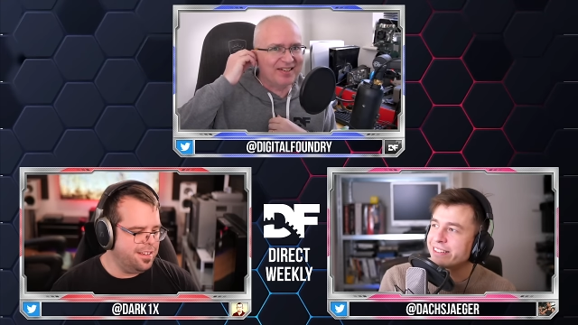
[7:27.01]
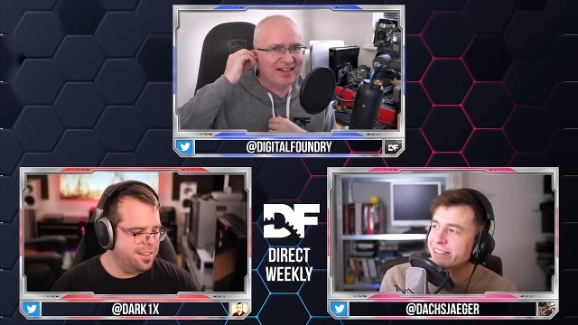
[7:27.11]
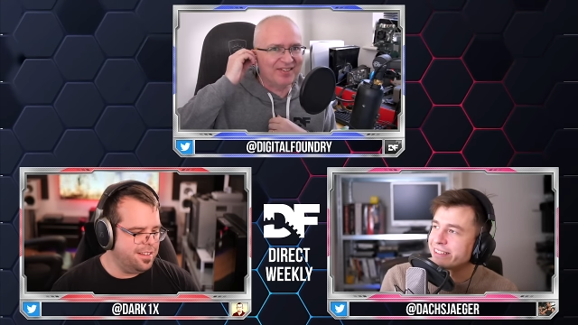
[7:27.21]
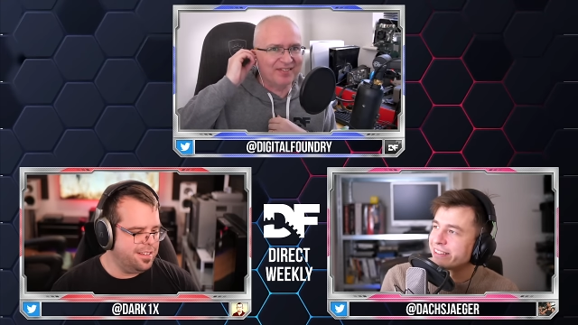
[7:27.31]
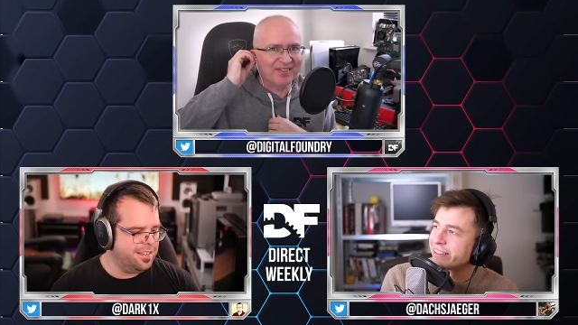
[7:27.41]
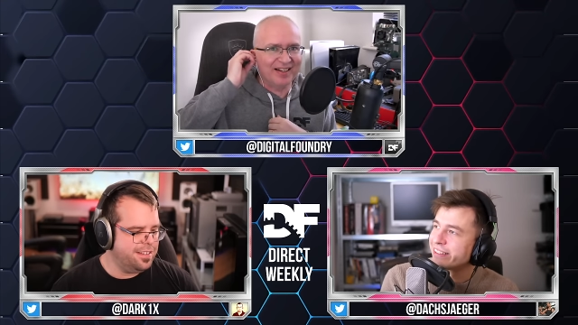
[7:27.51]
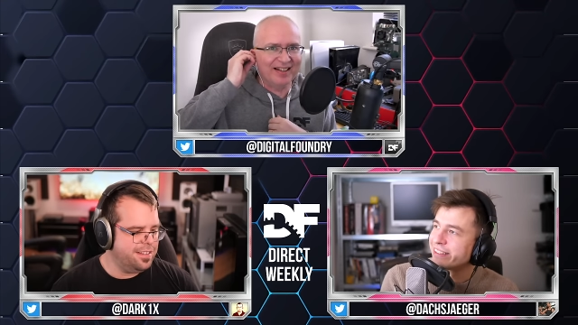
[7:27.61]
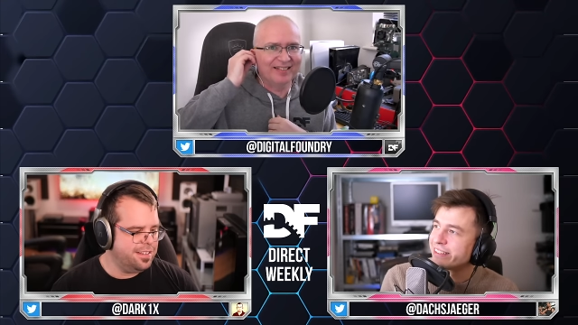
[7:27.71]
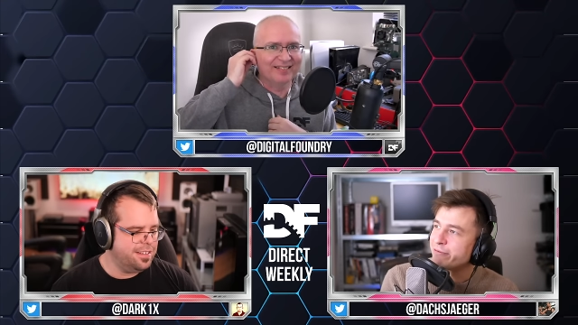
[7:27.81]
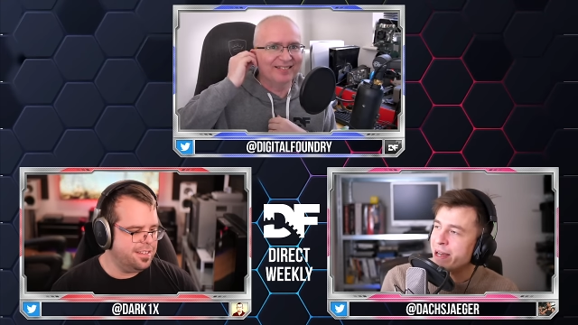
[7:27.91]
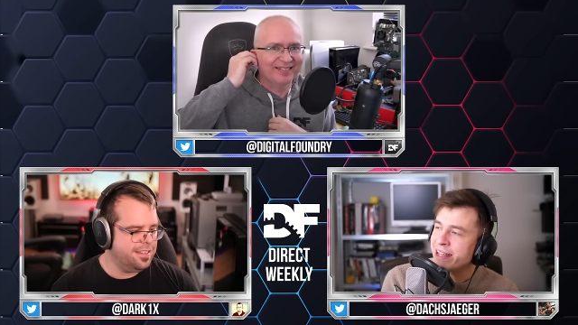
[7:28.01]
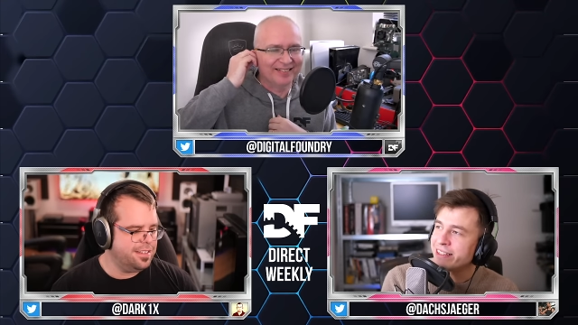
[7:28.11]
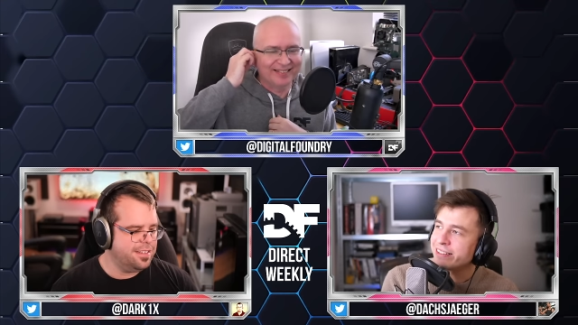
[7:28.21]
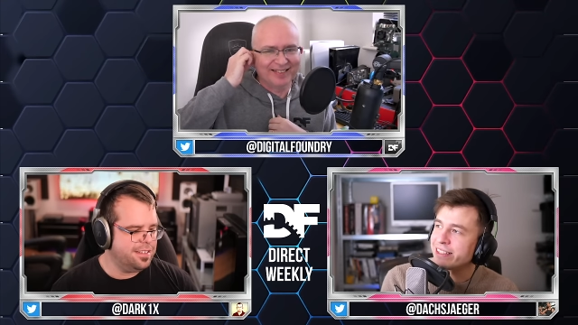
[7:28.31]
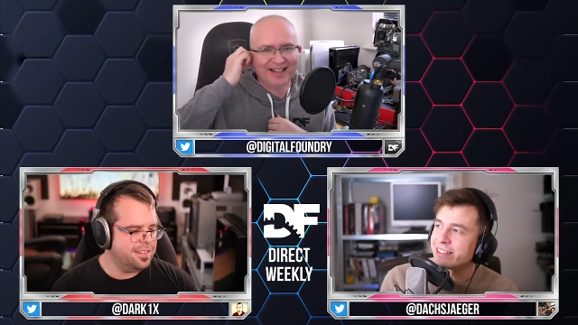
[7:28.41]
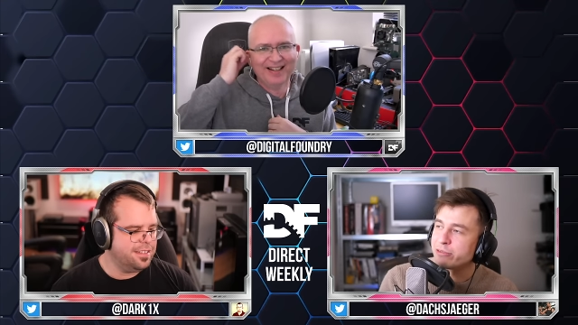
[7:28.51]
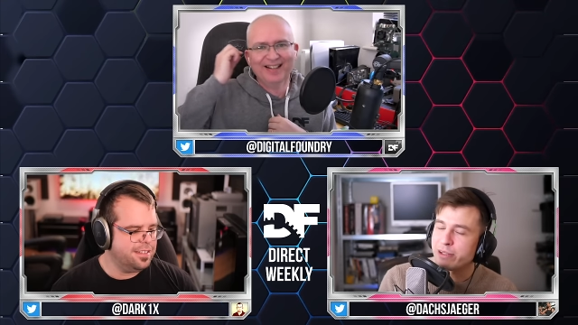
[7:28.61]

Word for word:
Speaker 1: to justify it. Behind the scenes,